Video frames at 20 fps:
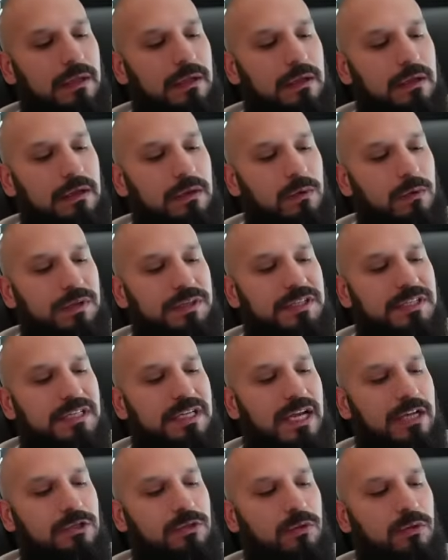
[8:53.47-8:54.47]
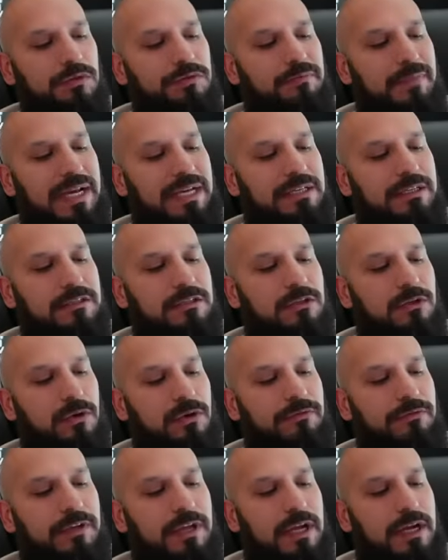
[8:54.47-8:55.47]
with scheduled maintenance
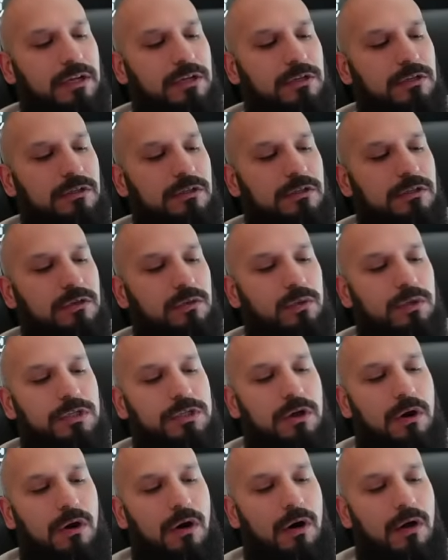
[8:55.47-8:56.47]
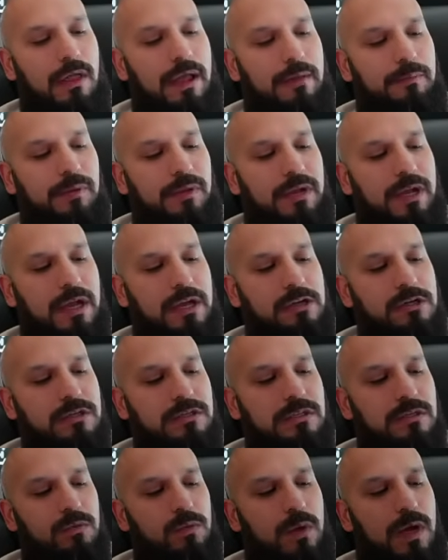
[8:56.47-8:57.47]
notifications in which all applications
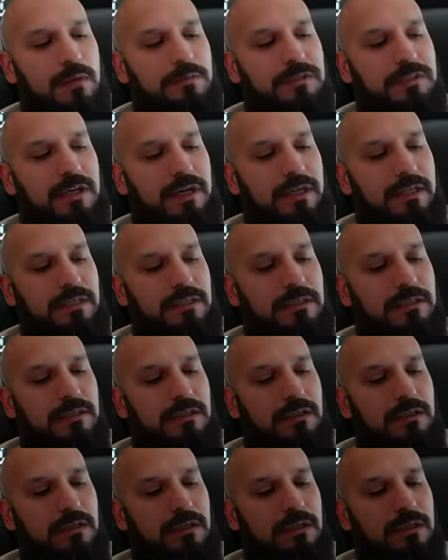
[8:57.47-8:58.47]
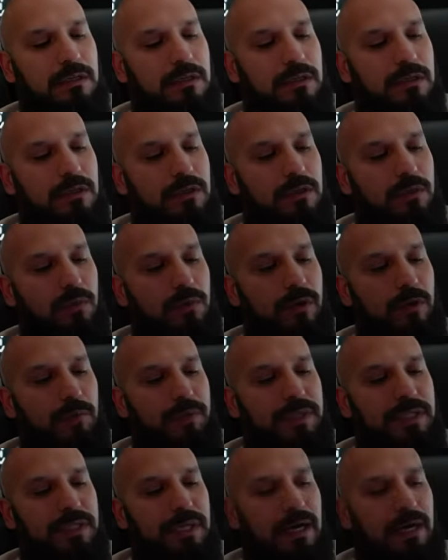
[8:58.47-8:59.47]
and websites will be
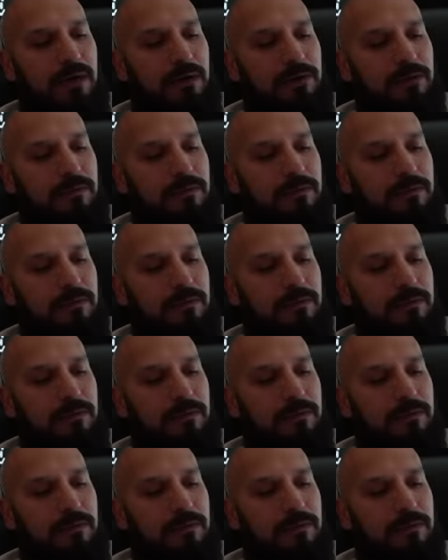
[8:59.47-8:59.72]
down.